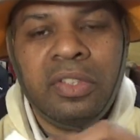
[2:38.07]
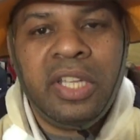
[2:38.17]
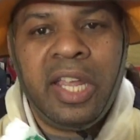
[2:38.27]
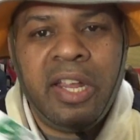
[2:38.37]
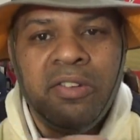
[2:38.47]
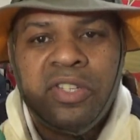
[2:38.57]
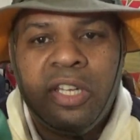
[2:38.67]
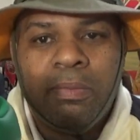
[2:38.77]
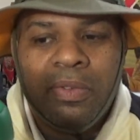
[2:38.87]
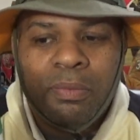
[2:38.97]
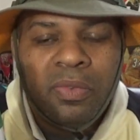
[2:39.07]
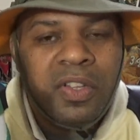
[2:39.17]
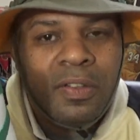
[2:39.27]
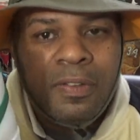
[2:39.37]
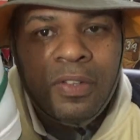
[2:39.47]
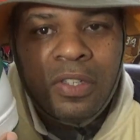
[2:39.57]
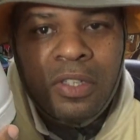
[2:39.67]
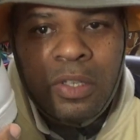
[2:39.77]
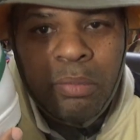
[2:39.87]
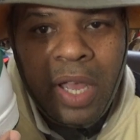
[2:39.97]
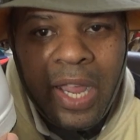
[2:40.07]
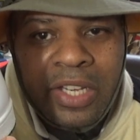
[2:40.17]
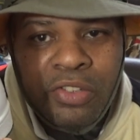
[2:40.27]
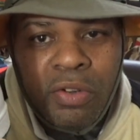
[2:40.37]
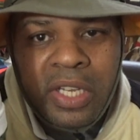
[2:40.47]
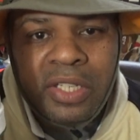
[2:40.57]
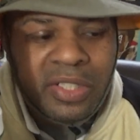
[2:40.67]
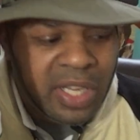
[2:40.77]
the Airship Pine Greens,